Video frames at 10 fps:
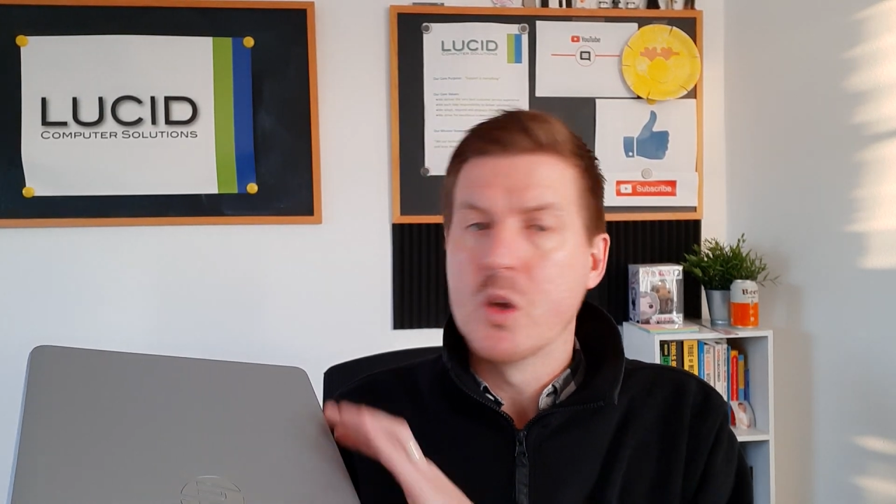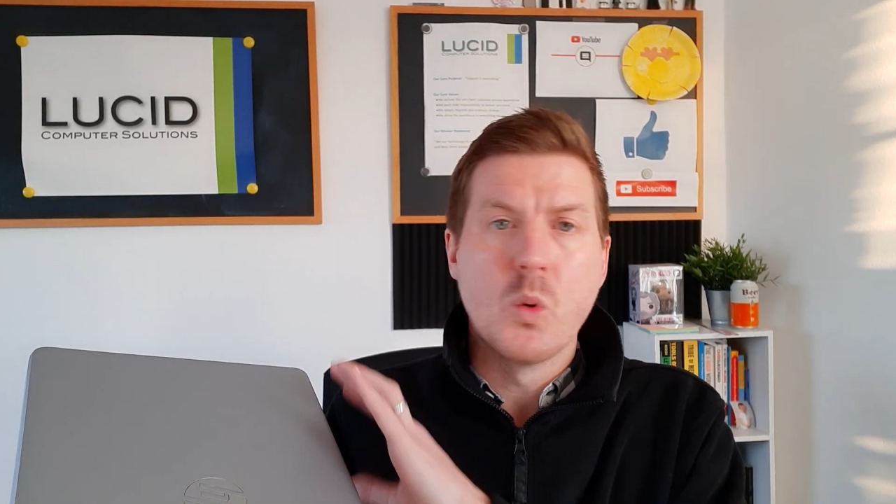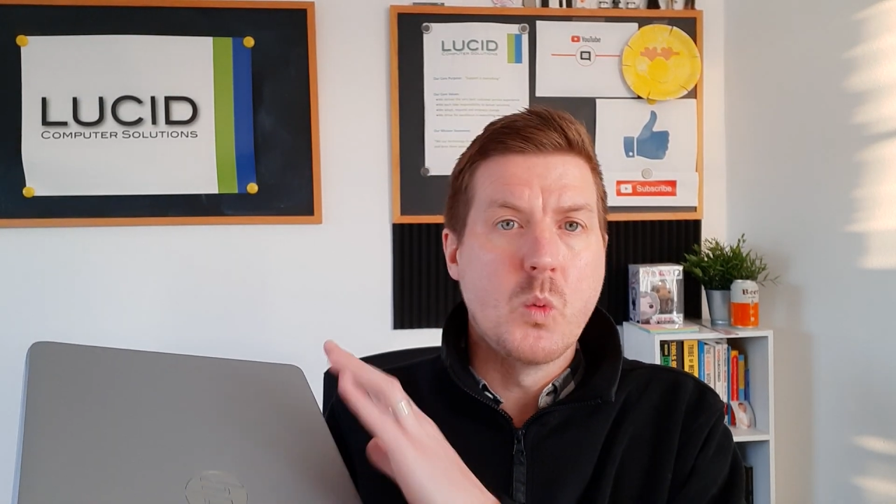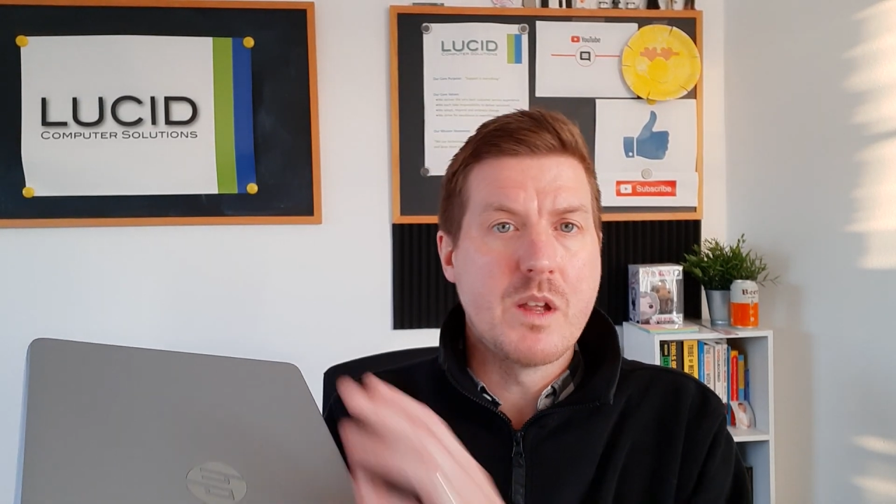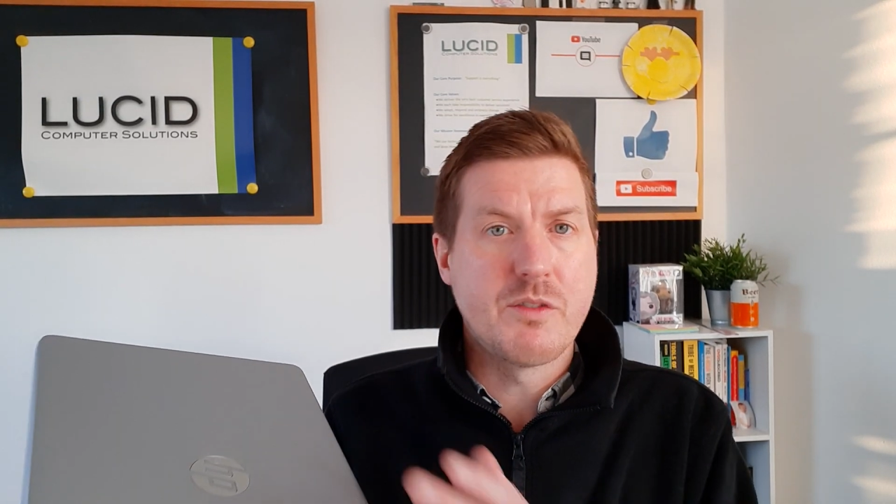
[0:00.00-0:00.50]

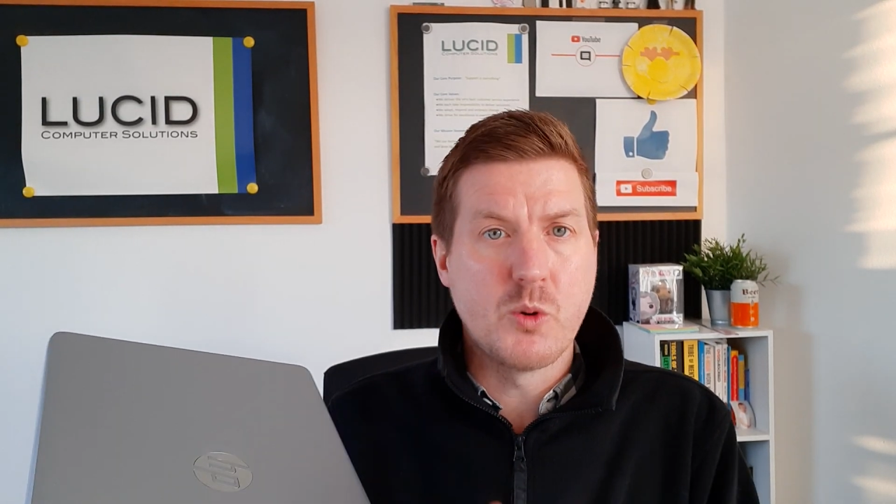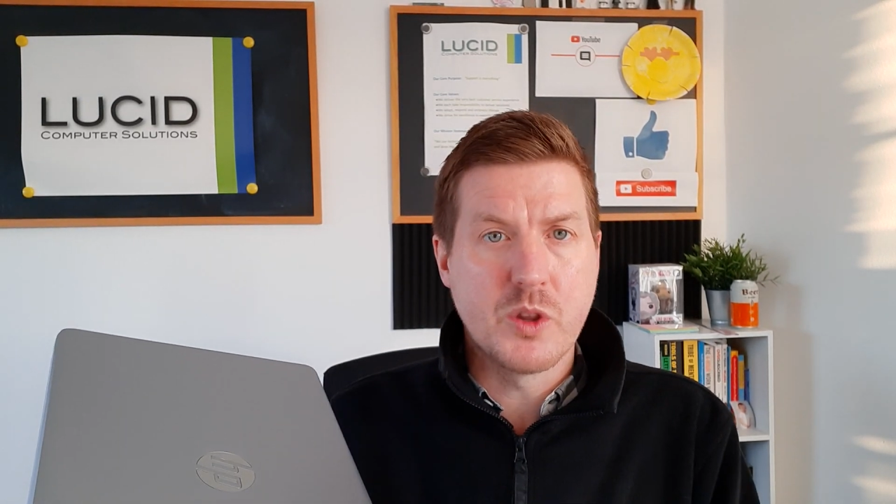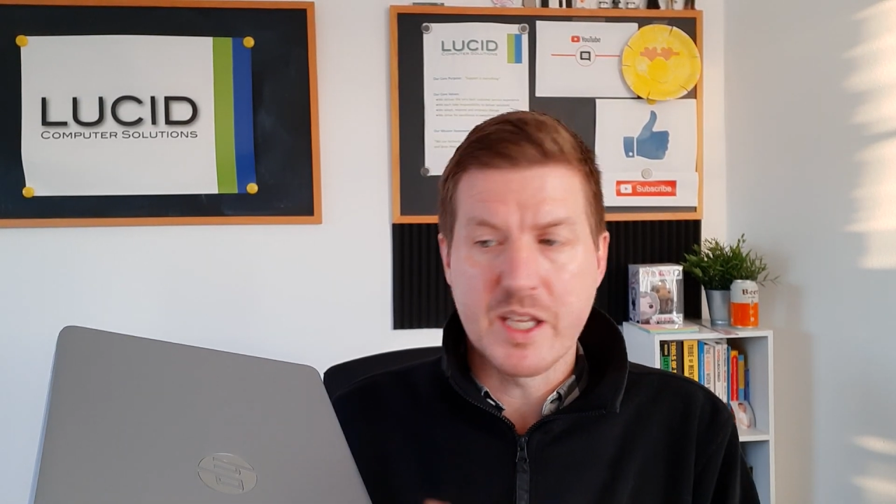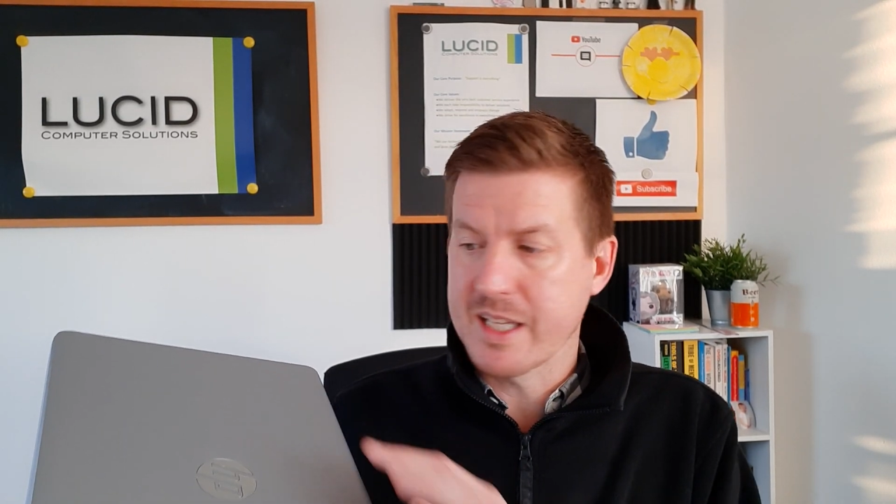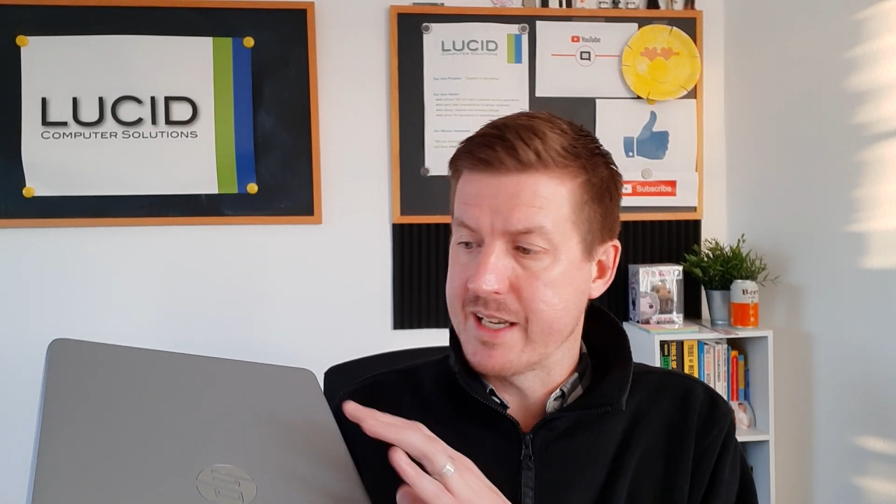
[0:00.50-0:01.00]
with all
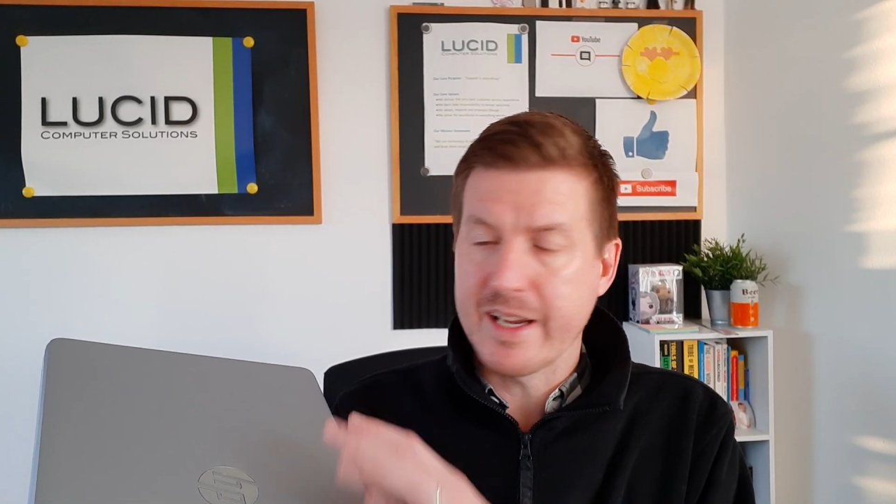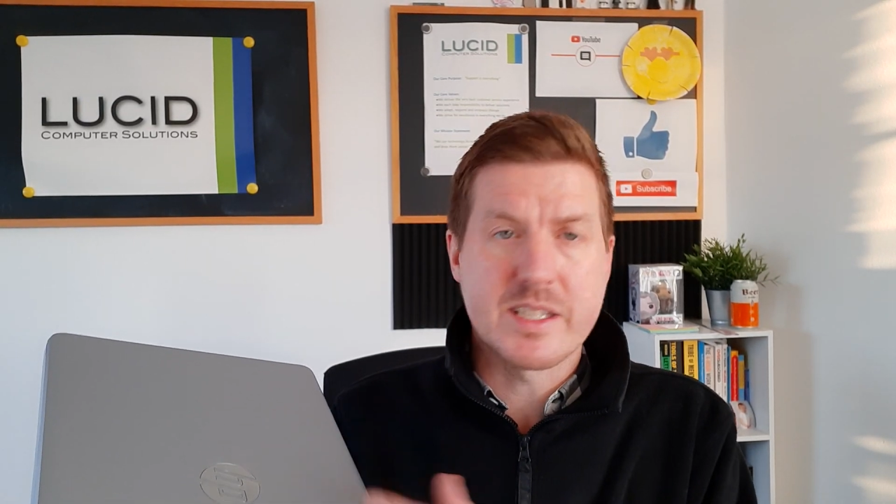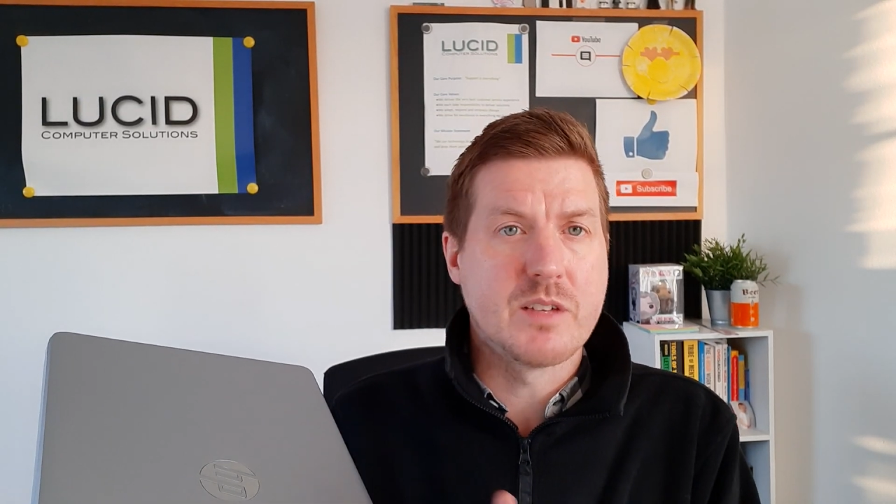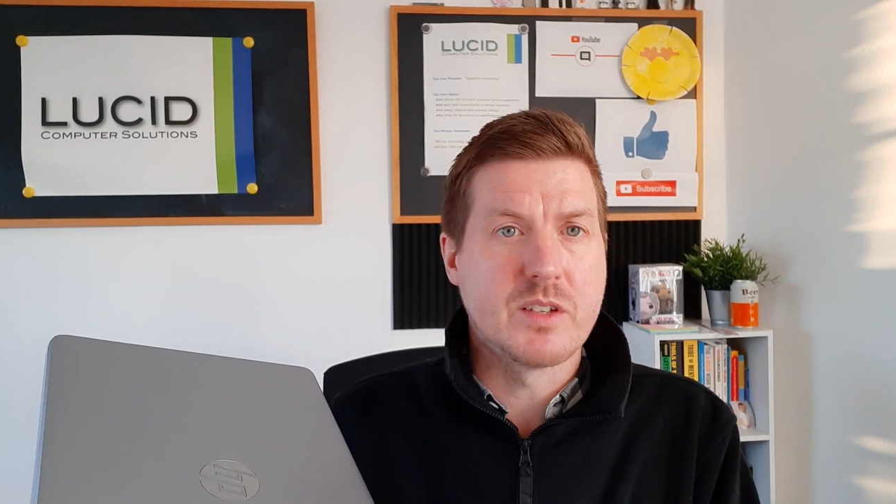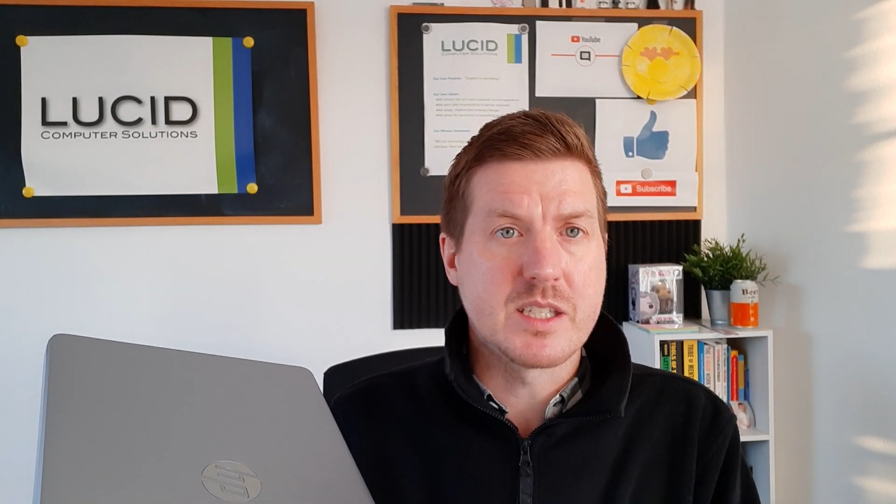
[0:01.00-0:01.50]
the
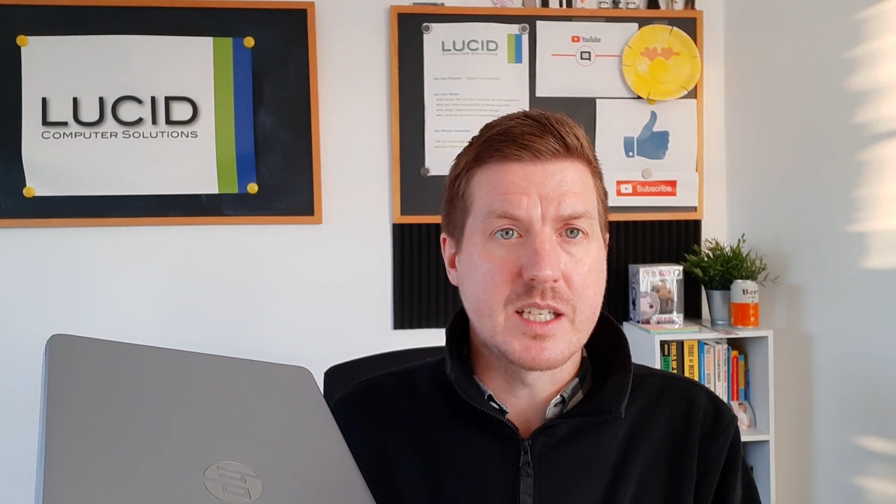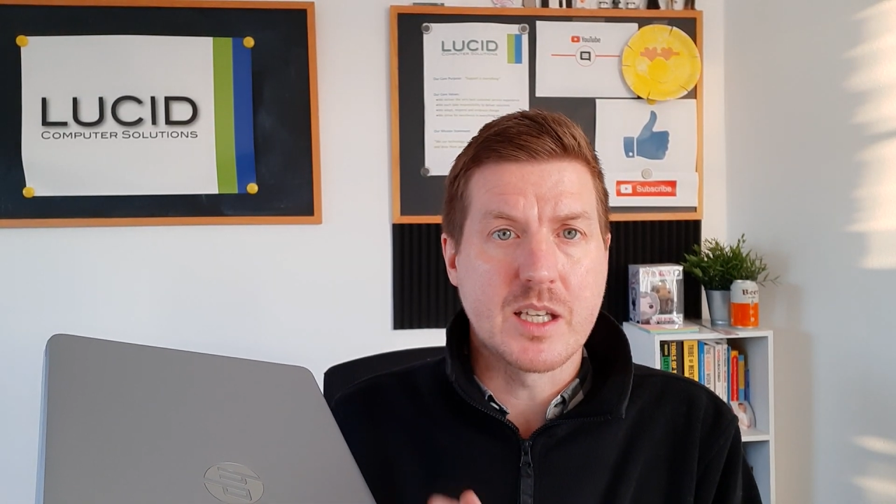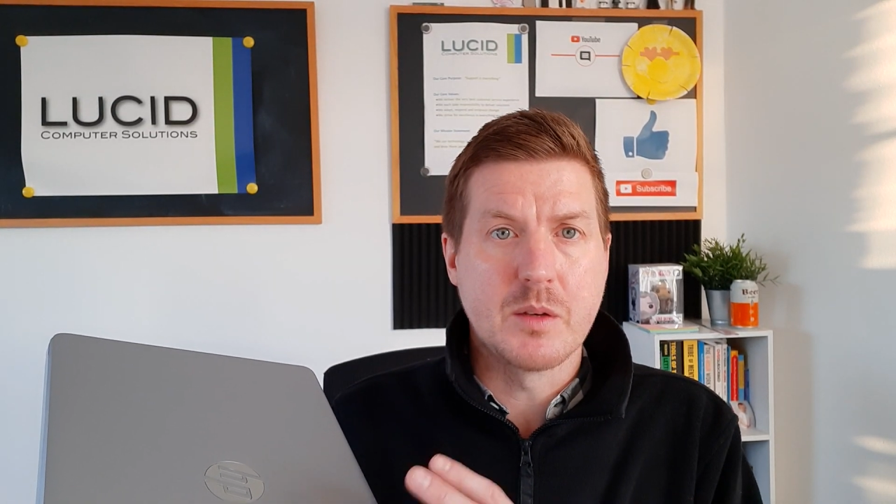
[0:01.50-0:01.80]
connectivity